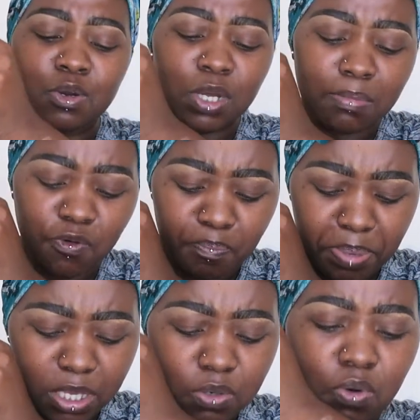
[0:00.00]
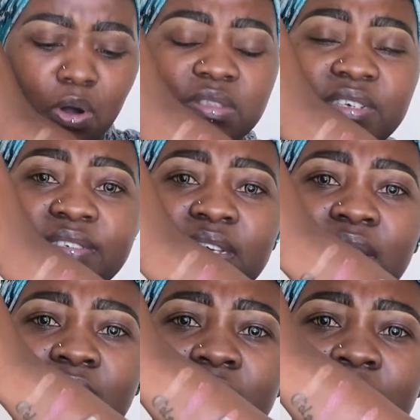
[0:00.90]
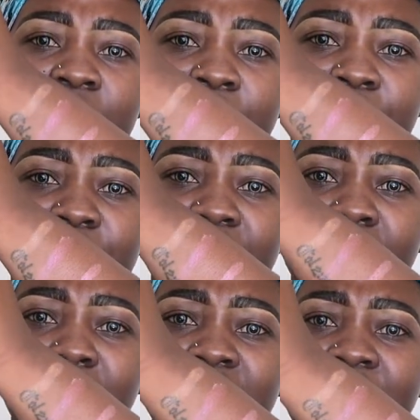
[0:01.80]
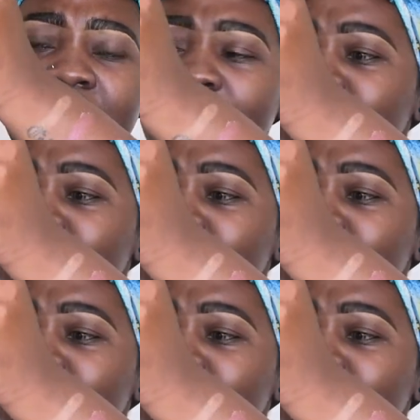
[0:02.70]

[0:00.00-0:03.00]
know what type of pink you call this, but like